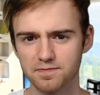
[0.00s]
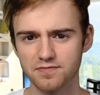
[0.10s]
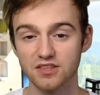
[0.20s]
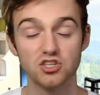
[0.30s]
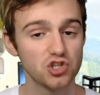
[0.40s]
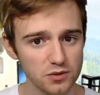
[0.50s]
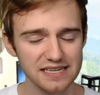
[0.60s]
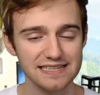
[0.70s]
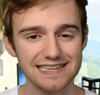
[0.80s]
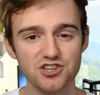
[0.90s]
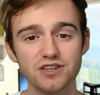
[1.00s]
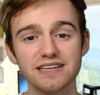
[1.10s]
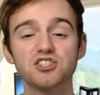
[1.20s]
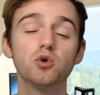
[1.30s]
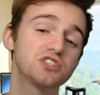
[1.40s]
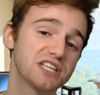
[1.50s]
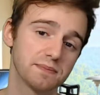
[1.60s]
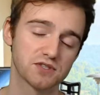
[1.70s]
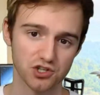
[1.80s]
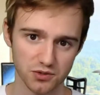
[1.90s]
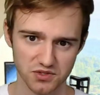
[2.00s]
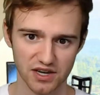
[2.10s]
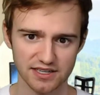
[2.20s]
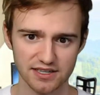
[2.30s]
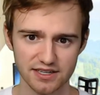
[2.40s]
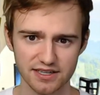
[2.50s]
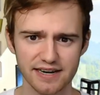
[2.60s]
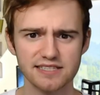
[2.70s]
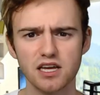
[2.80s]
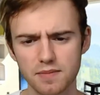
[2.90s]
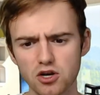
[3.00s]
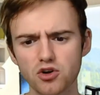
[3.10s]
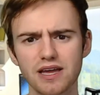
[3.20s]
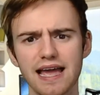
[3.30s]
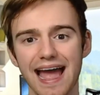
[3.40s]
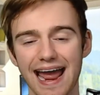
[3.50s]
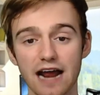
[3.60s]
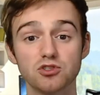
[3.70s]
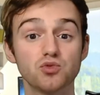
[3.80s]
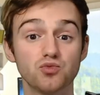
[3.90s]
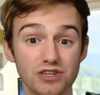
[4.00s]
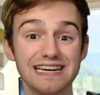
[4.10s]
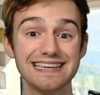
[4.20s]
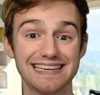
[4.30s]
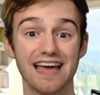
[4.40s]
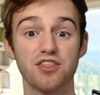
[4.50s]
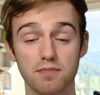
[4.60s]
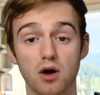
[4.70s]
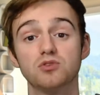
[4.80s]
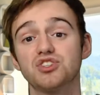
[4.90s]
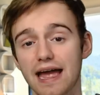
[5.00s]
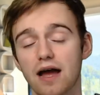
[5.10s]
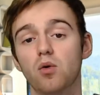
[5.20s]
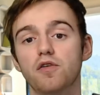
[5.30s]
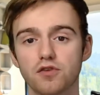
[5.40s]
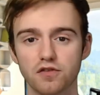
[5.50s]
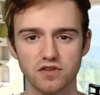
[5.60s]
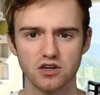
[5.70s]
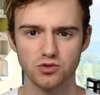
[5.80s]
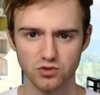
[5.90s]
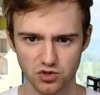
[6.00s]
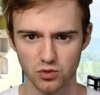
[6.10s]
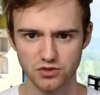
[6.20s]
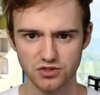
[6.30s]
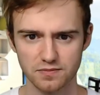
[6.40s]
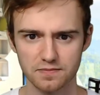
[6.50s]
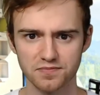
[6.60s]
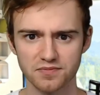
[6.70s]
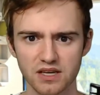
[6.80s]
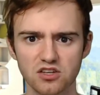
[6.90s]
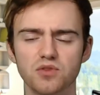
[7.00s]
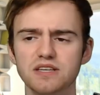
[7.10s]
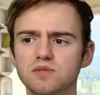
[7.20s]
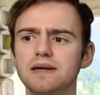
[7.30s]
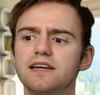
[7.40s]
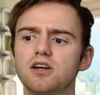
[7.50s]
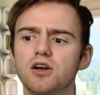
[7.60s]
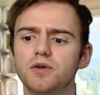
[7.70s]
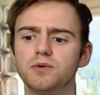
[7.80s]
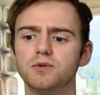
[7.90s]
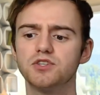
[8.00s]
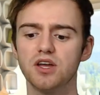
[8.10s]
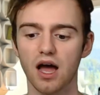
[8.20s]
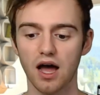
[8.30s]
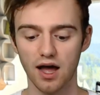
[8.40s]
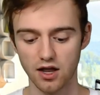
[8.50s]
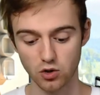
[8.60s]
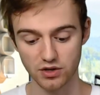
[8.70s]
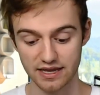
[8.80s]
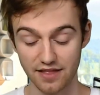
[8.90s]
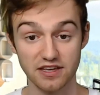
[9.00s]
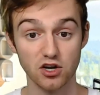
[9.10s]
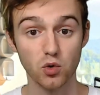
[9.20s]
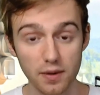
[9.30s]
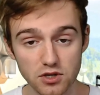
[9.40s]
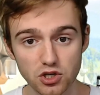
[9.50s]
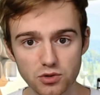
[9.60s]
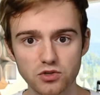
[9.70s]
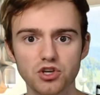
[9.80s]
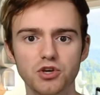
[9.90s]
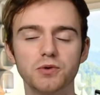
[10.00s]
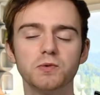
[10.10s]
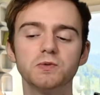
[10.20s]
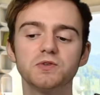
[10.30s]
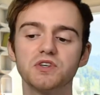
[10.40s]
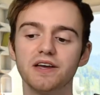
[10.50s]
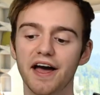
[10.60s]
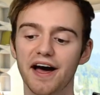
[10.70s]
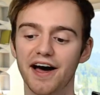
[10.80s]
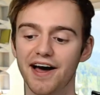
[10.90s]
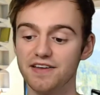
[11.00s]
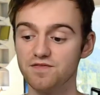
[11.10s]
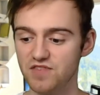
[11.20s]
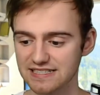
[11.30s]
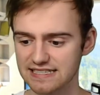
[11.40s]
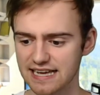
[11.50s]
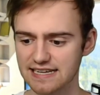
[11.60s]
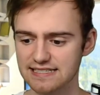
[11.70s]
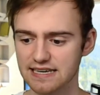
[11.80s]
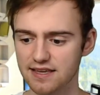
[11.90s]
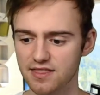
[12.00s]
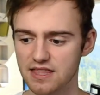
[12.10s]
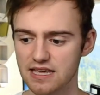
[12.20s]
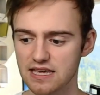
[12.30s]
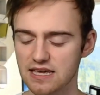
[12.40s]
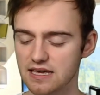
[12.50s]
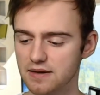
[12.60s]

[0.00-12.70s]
The Tuesday session is called Tips Tuesday, and it's going to be looking at how to really get the most out of your virtual tours. So this will include looking at the equipment you can use, investigating the